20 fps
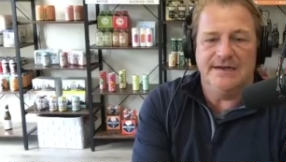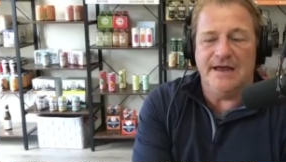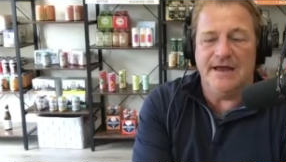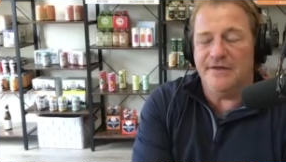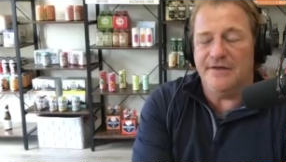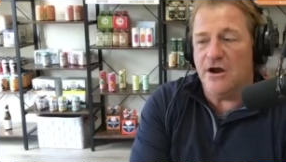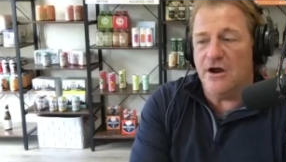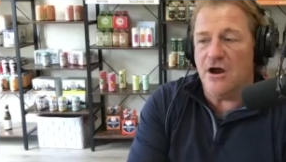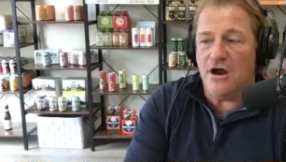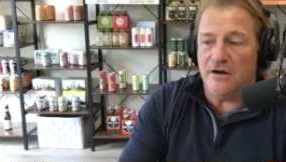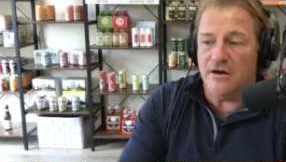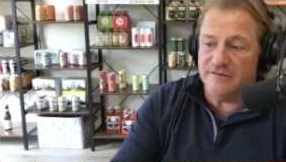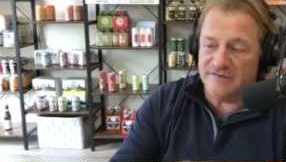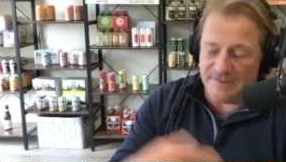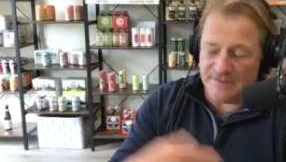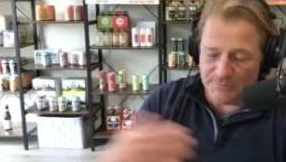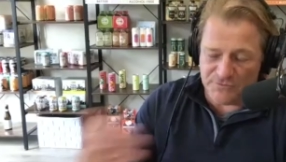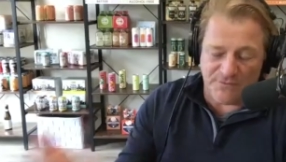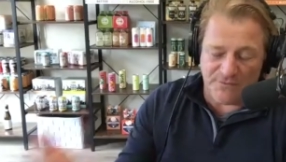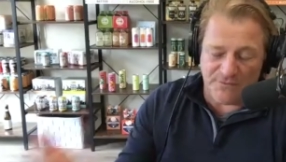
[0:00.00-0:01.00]
Now there are
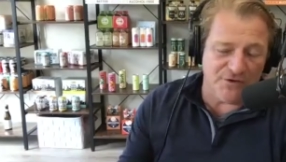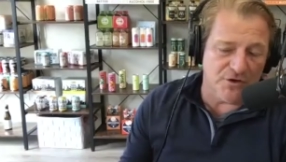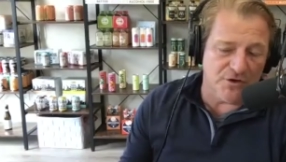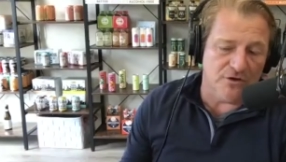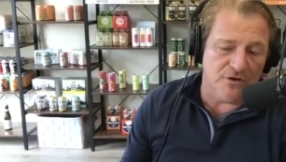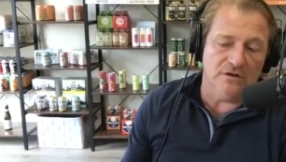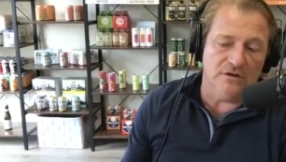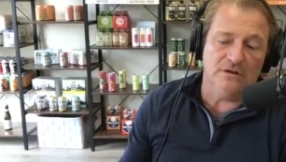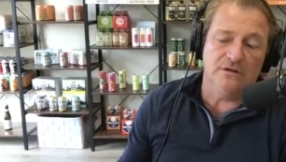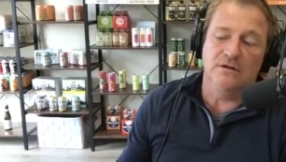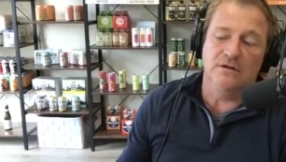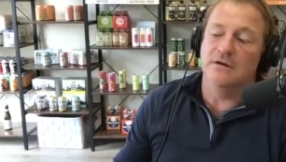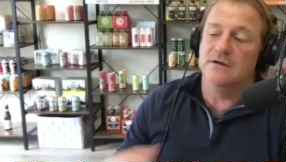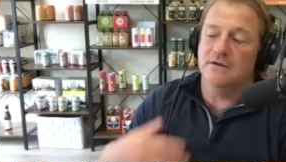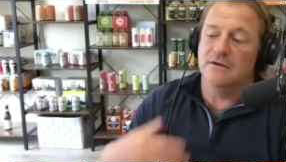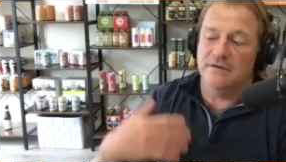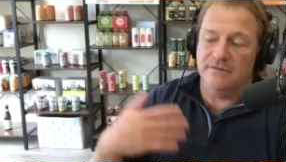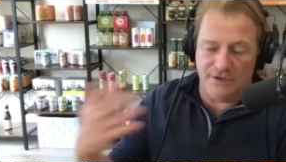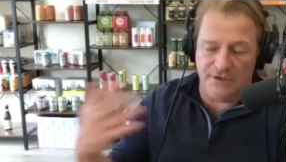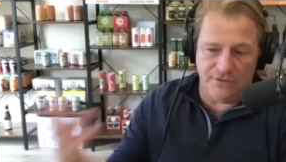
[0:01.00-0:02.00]
centrifugal
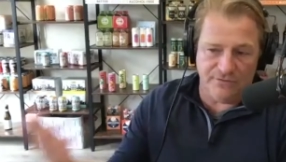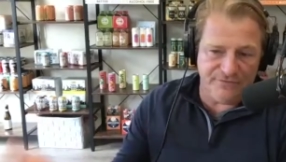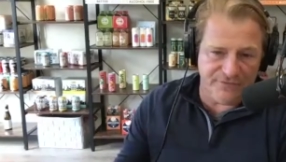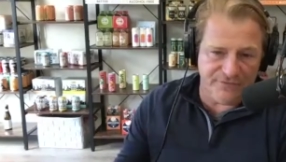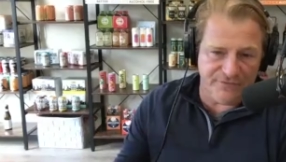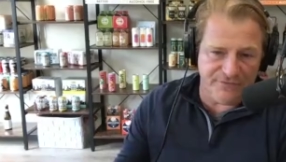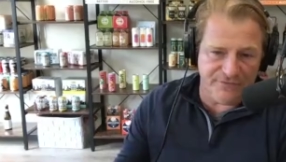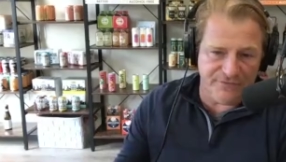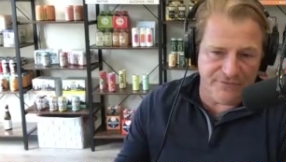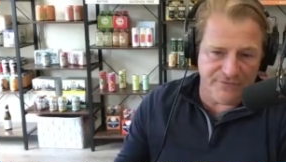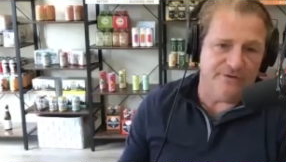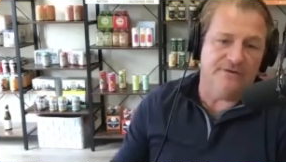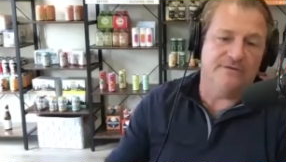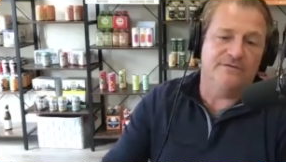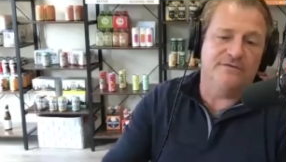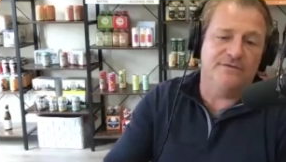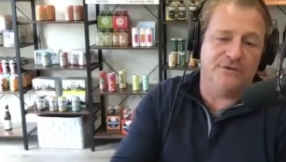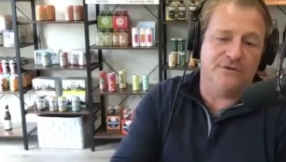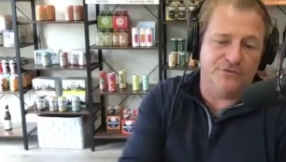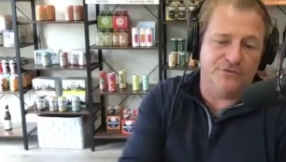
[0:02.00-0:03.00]
you know filter
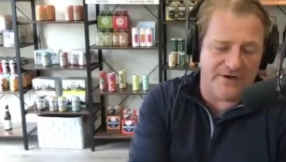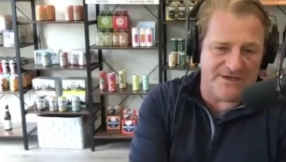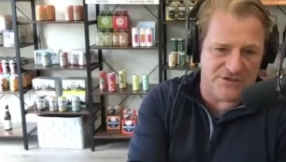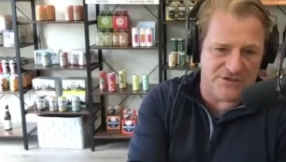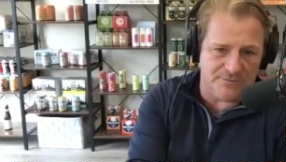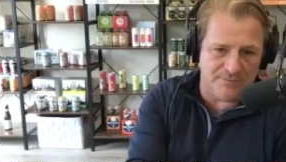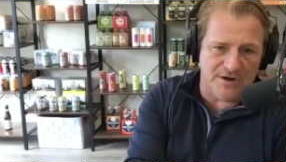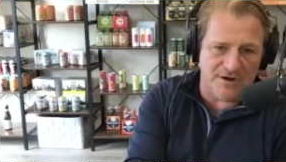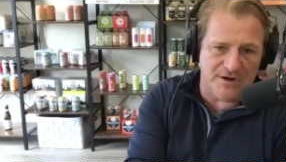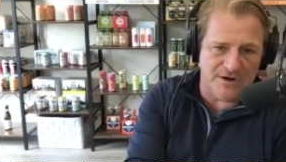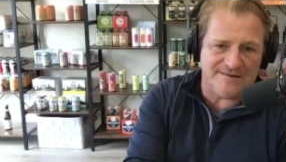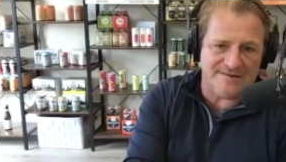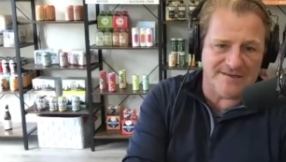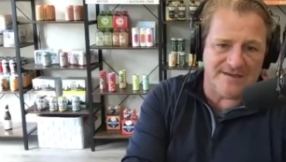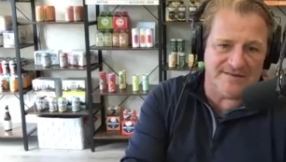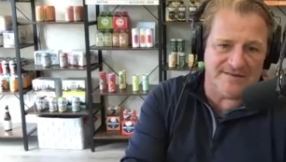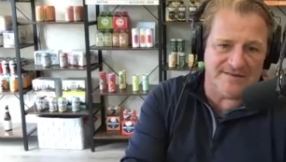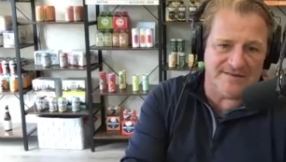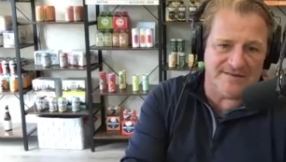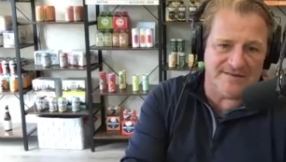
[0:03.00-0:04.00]
filtration
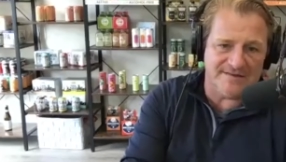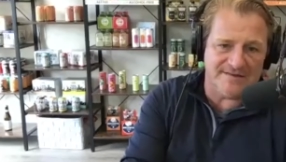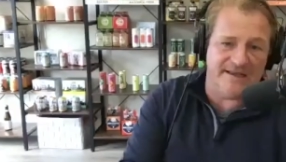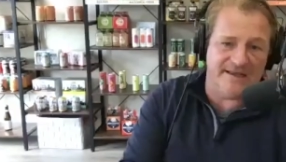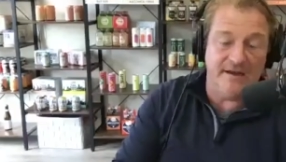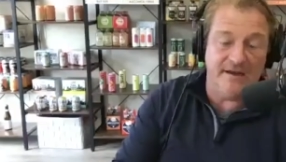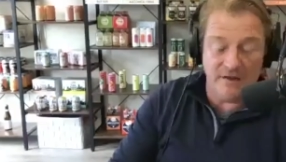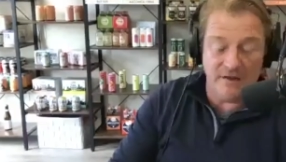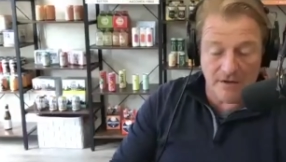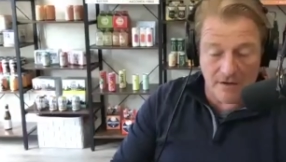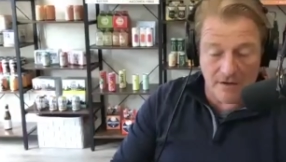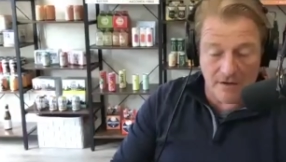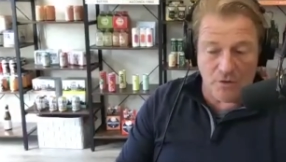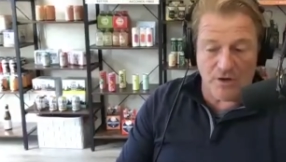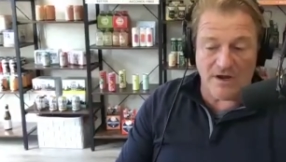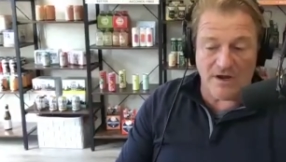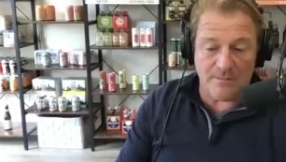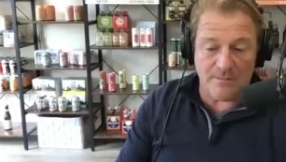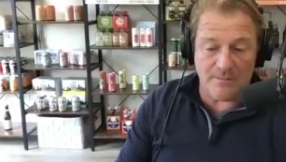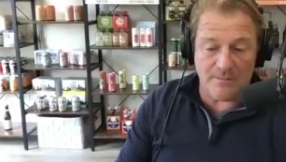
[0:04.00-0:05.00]
processes they are more
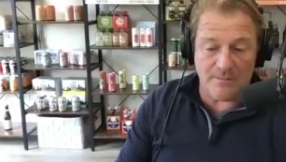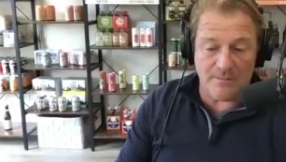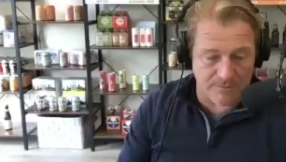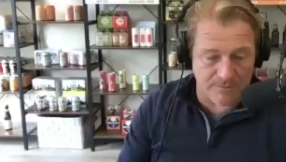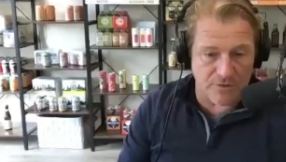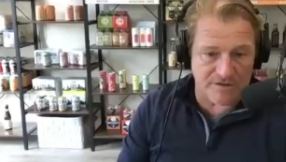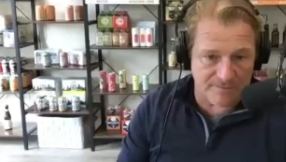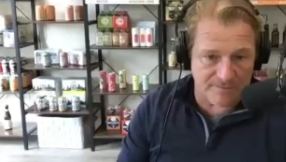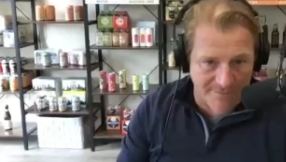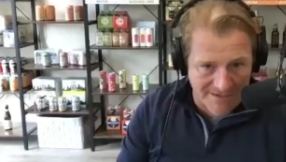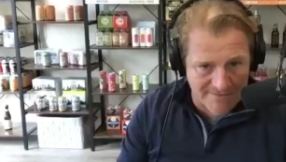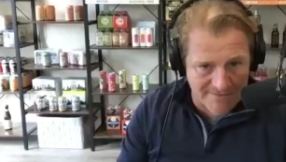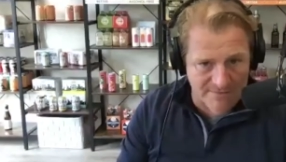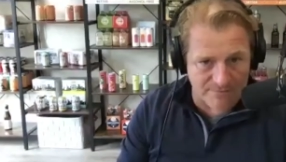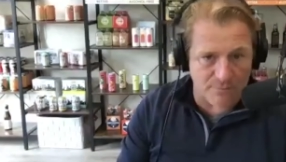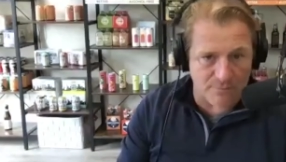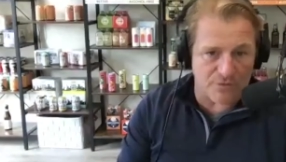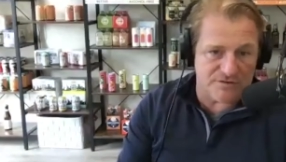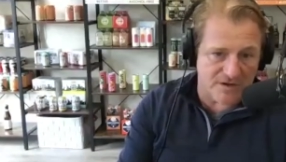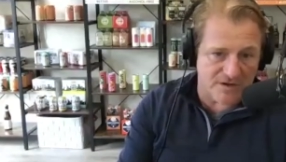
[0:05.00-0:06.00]
cumbersome more expensive
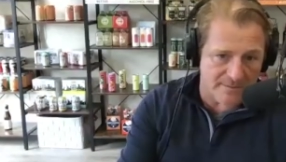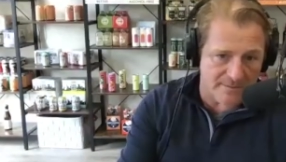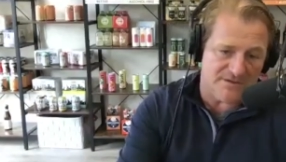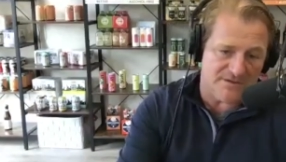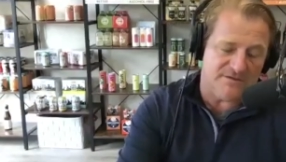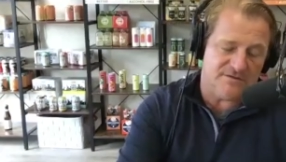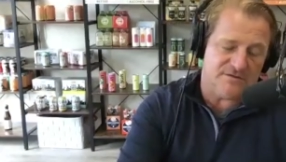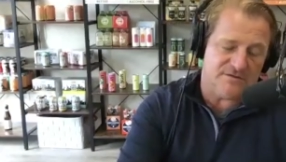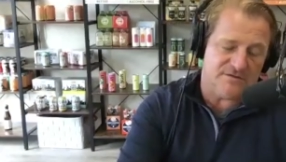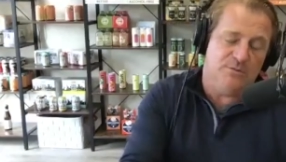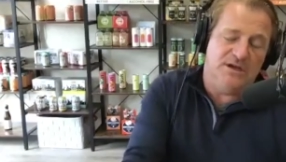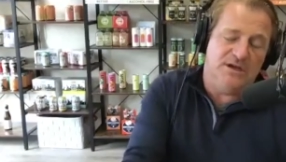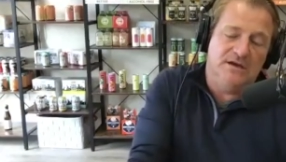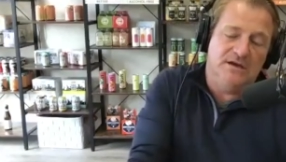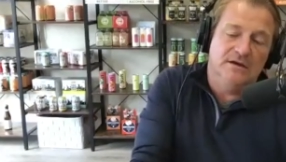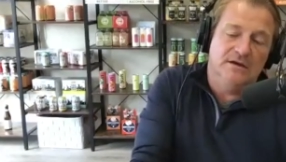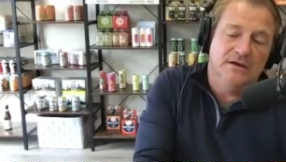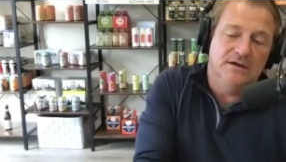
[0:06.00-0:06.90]
more time consuming